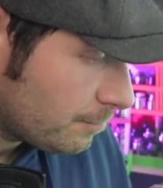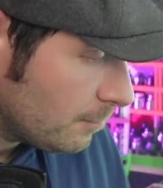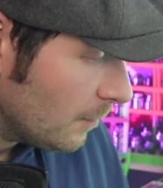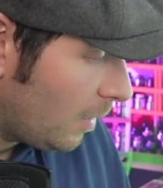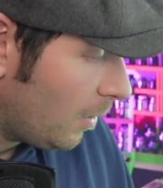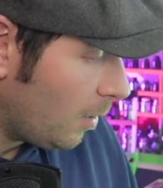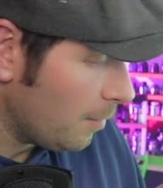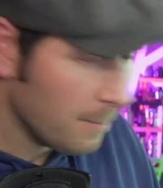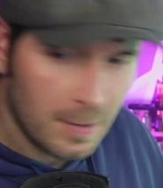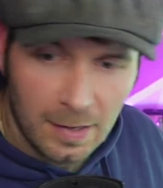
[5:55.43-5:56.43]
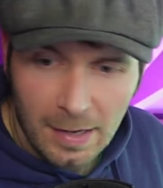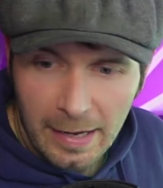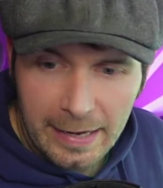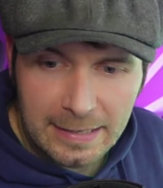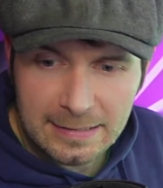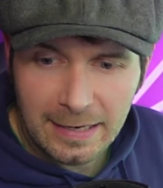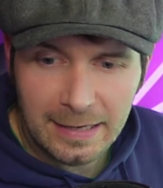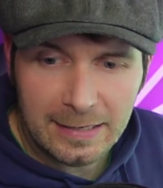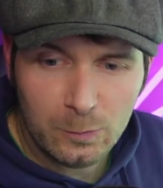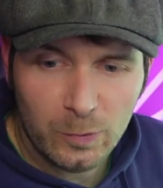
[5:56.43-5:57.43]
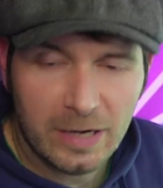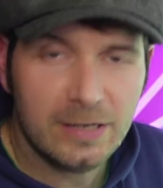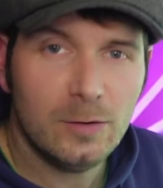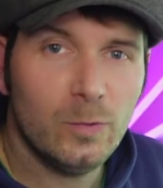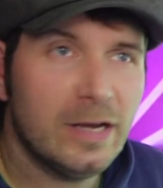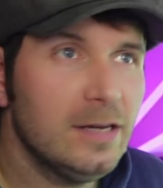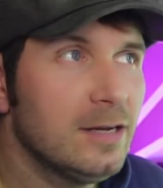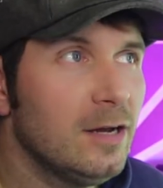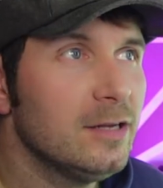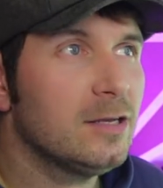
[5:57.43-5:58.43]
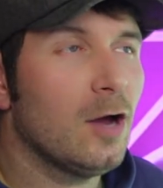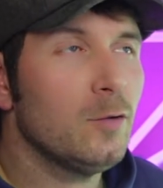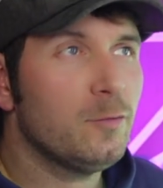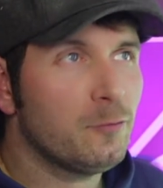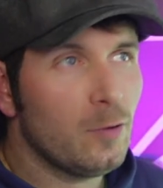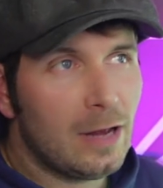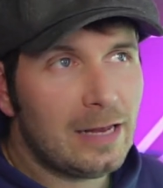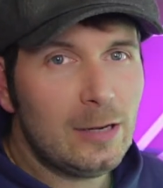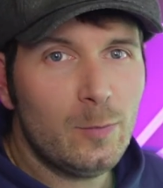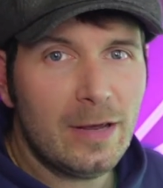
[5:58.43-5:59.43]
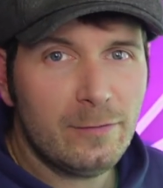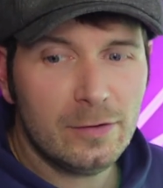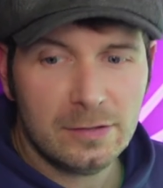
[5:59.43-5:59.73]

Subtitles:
We're gonna kind of go through a little bit of